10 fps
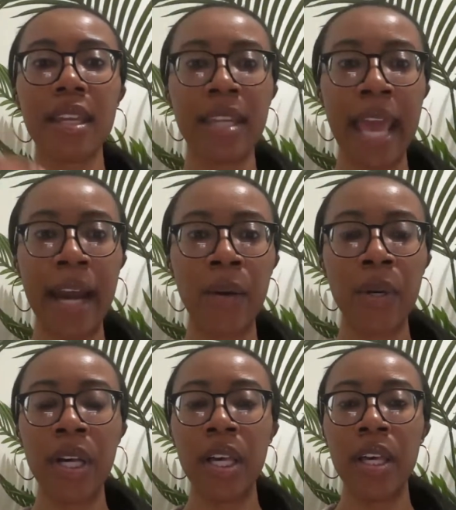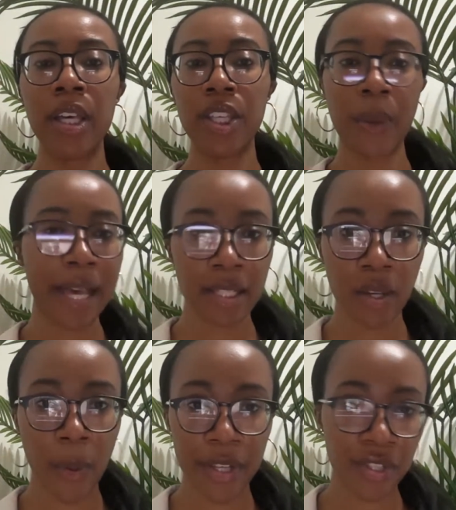Now, you ask the
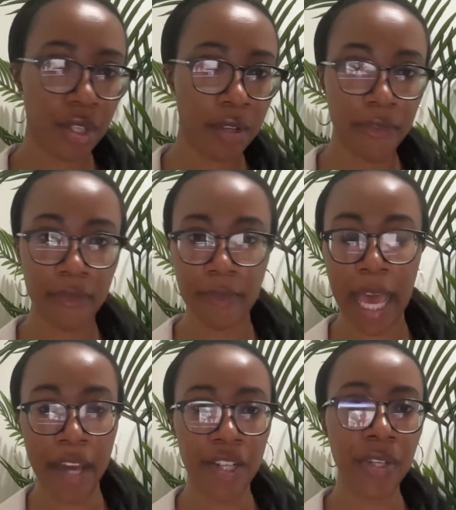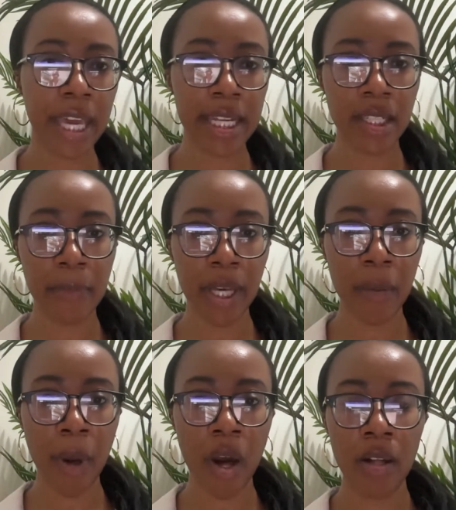question of, "How did you get into
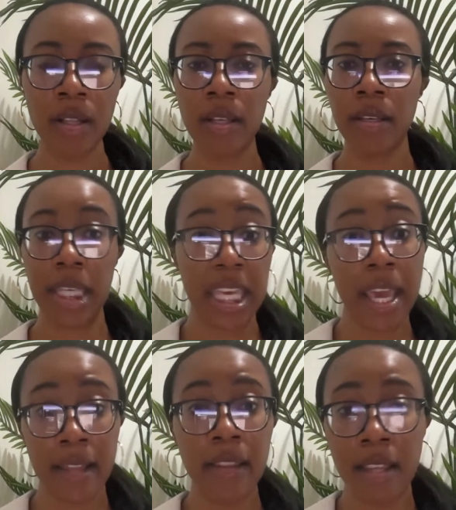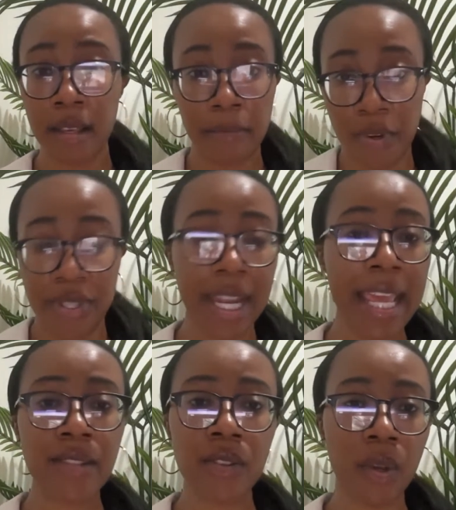pickleball?" The person
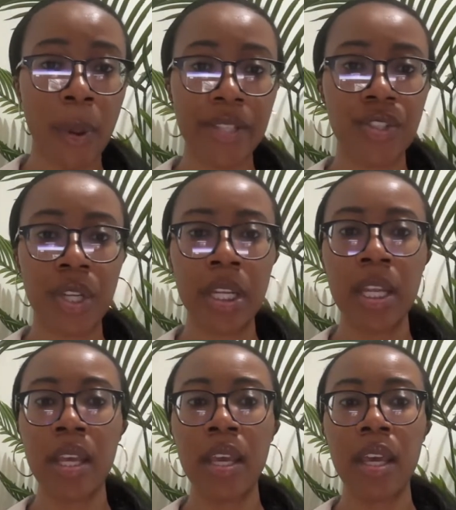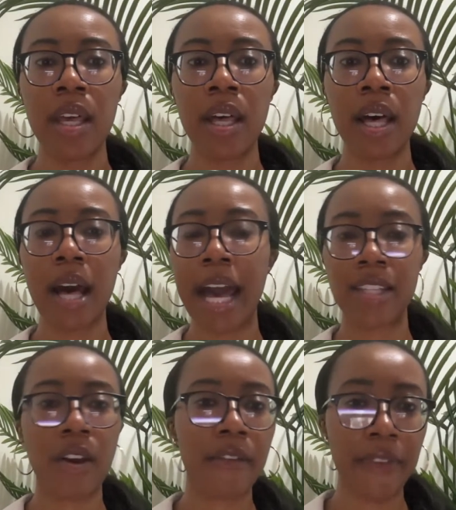answered the question, "I
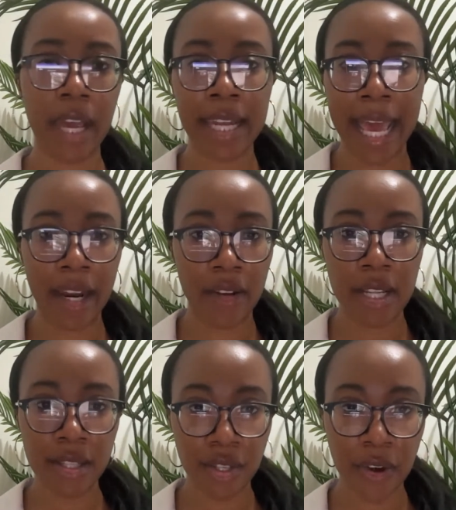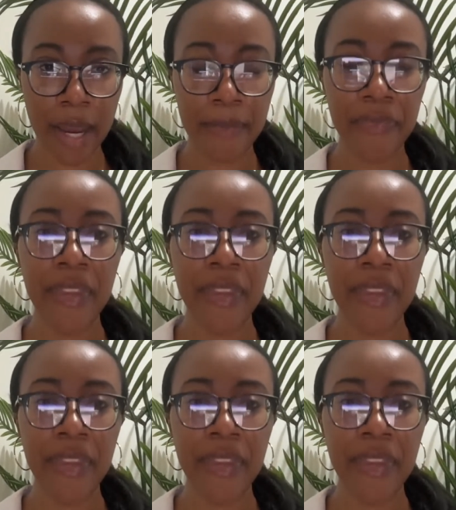saw an ad on Instagram."